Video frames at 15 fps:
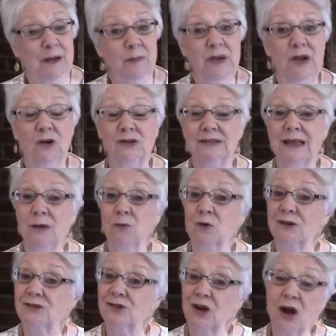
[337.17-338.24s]
because they were
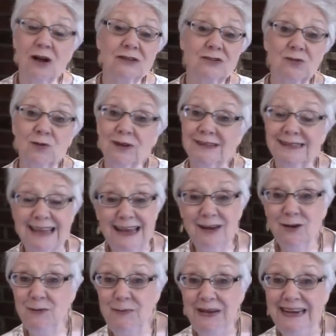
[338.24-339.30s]
as docile as they
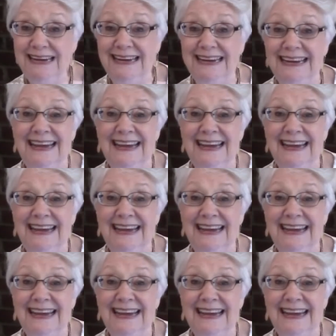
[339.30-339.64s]
could be.